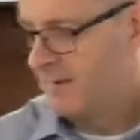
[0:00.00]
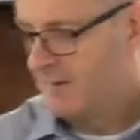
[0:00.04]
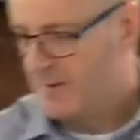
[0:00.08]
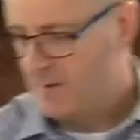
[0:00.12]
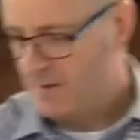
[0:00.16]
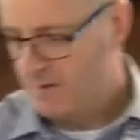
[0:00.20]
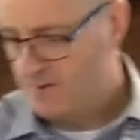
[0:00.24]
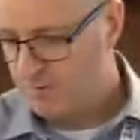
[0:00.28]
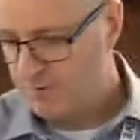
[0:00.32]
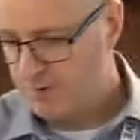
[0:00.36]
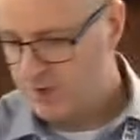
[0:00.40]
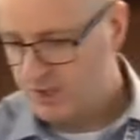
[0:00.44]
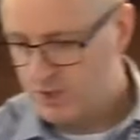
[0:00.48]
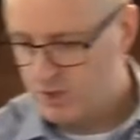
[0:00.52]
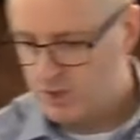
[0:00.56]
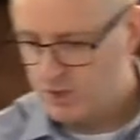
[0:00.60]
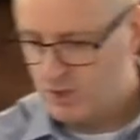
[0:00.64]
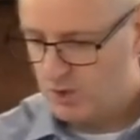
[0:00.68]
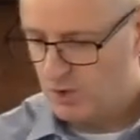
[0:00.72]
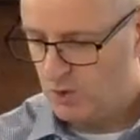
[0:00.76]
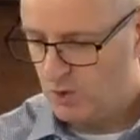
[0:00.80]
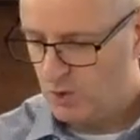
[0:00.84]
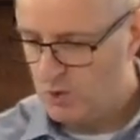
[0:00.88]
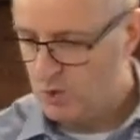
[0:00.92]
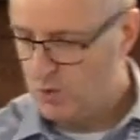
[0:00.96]
friction
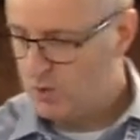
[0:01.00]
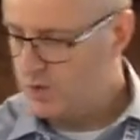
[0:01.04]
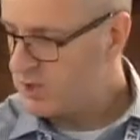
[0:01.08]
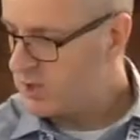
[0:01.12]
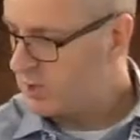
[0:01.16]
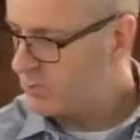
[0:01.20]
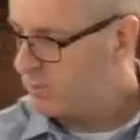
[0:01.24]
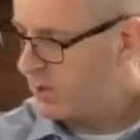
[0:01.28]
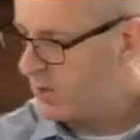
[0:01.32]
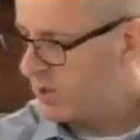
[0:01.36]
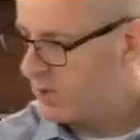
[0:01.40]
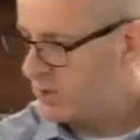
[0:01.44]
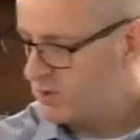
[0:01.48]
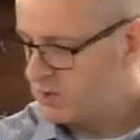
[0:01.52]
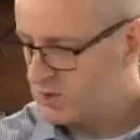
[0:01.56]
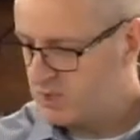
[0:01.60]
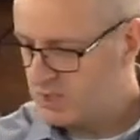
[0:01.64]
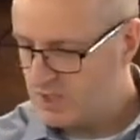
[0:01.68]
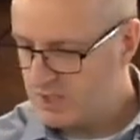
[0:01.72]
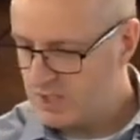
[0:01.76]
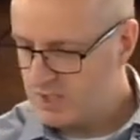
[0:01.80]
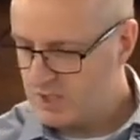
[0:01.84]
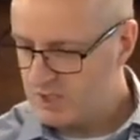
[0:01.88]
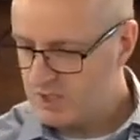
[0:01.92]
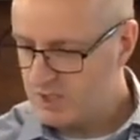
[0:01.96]
always
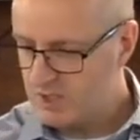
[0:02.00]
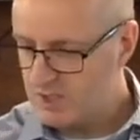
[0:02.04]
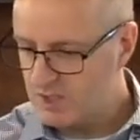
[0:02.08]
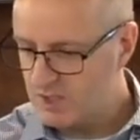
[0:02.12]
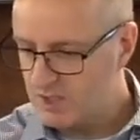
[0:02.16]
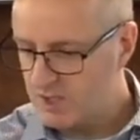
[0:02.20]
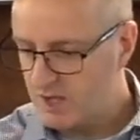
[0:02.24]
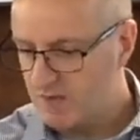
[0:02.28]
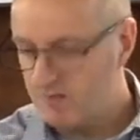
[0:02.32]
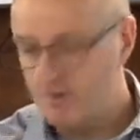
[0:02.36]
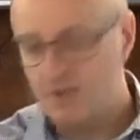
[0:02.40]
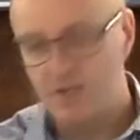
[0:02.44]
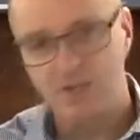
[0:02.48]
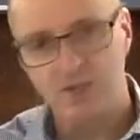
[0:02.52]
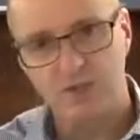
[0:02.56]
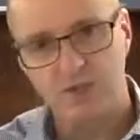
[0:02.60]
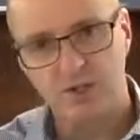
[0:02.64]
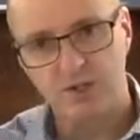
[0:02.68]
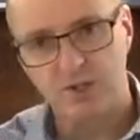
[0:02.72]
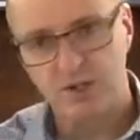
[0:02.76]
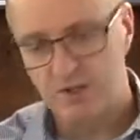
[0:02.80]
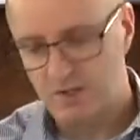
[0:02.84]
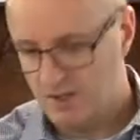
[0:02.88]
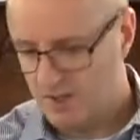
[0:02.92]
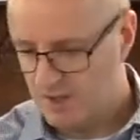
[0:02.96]
opposes the
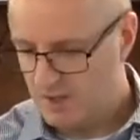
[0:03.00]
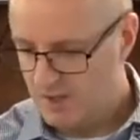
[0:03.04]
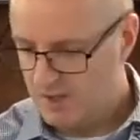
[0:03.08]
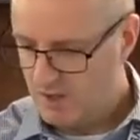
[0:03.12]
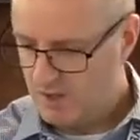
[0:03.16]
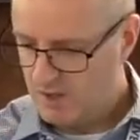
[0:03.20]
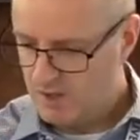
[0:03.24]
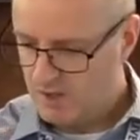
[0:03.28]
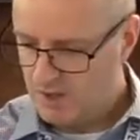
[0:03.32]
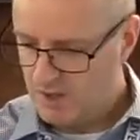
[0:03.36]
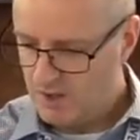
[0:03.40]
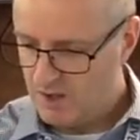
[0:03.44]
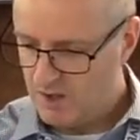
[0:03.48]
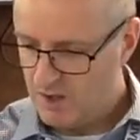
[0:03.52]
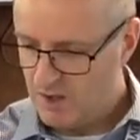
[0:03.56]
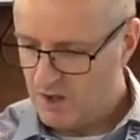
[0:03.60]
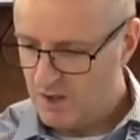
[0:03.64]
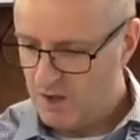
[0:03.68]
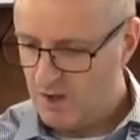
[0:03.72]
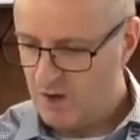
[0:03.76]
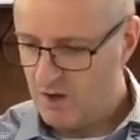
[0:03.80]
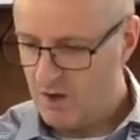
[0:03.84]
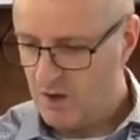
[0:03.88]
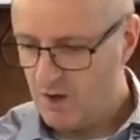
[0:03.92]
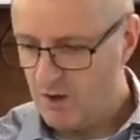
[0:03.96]
direction
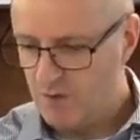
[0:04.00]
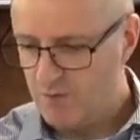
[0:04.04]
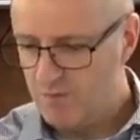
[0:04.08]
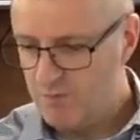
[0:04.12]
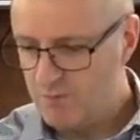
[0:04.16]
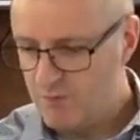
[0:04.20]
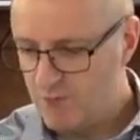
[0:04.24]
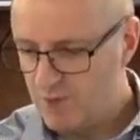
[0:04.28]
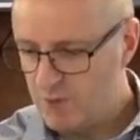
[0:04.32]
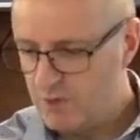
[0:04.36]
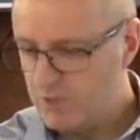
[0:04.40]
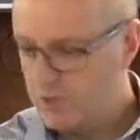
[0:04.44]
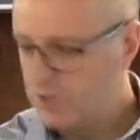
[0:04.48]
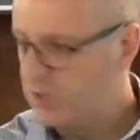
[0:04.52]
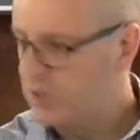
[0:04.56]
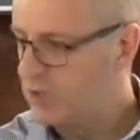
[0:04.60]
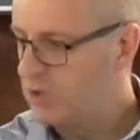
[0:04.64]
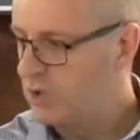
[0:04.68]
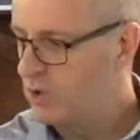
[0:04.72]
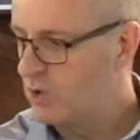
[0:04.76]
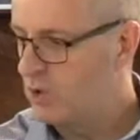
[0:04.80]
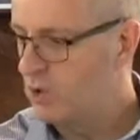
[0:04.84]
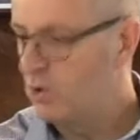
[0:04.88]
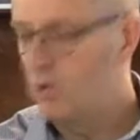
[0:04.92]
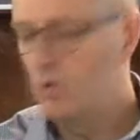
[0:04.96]
of motion
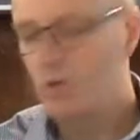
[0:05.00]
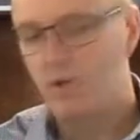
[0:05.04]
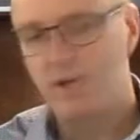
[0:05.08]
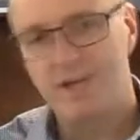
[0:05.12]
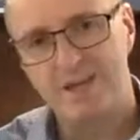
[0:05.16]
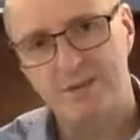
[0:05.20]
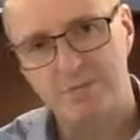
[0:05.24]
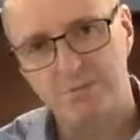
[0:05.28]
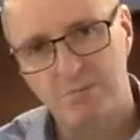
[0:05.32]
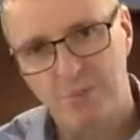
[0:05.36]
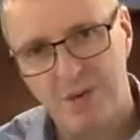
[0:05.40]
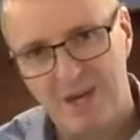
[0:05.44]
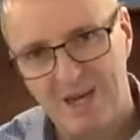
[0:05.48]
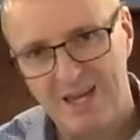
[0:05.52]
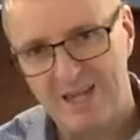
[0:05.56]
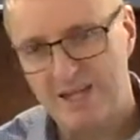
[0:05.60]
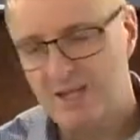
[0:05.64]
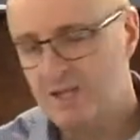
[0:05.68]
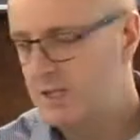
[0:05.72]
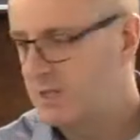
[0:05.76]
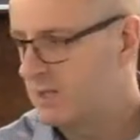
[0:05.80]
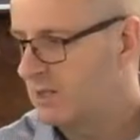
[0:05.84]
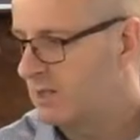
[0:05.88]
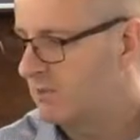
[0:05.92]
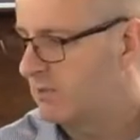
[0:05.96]
or
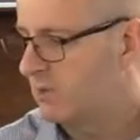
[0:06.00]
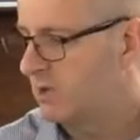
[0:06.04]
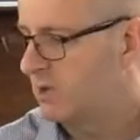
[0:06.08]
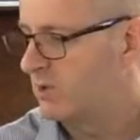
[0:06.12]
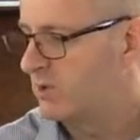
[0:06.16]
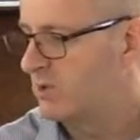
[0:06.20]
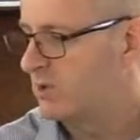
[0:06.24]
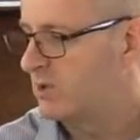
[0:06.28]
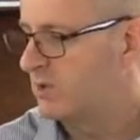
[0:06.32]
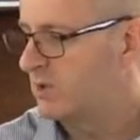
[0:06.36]
impending motion.